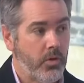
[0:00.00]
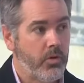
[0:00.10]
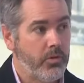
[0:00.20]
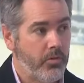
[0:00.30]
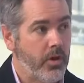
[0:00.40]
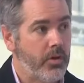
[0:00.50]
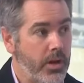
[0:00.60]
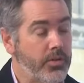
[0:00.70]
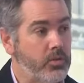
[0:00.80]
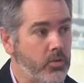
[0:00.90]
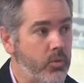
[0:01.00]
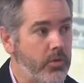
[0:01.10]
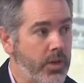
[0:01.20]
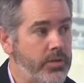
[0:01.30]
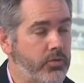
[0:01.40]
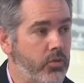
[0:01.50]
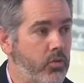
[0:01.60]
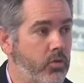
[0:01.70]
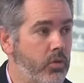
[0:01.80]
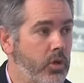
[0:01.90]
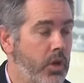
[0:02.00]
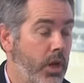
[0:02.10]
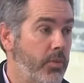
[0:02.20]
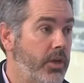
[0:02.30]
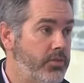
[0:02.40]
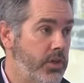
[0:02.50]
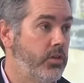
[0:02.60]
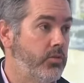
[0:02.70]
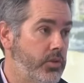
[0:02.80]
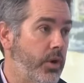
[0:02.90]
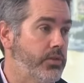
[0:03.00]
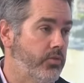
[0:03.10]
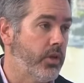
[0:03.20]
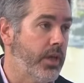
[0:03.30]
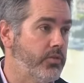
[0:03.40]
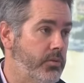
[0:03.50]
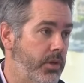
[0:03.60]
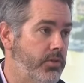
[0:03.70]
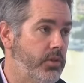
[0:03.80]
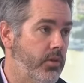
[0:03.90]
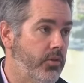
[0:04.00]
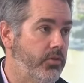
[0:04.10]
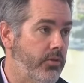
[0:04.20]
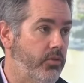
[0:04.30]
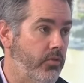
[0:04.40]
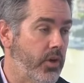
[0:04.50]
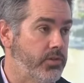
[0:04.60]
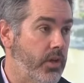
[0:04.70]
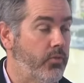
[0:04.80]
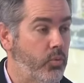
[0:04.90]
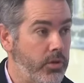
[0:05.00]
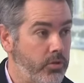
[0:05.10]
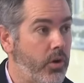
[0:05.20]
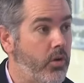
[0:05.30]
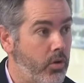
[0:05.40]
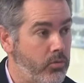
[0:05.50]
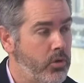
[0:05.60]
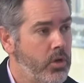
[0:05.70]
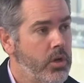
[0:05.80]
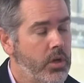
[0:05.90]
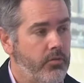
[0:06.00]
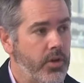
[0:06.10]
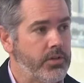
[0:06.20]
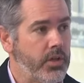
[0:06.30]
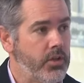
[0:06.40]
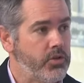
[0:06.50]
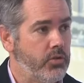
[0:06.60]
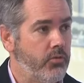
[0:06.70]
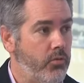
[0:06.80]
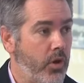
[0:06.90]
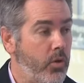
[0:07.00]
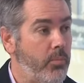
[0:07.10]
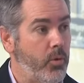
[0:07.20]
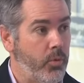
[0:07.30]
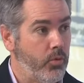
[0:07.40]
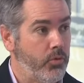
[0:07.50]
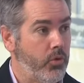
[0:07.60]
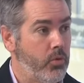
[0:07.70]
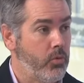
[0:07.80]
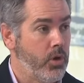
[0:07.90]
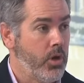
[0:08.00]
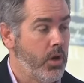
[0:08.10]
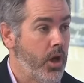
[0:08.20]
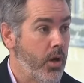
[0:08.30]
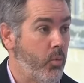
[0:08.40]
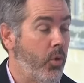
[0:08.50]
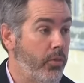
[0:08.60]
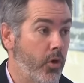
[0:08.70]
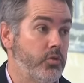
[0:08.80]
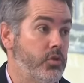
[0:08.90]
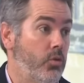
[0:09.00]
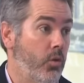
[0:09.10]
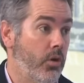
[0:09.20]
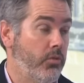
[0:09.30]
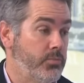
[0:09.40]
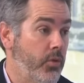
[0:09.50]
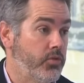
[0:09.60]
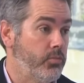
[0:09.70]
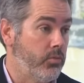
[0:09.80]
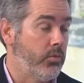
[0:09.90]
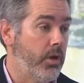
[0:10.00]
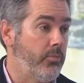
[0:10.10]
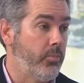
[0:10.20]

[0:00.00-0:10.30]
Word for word: Very, very little. We've asked for, and we continue to ask for accountability of the deaths of our staff. We do our own investigation and follow up, but we also um, want those who are responsible, um, the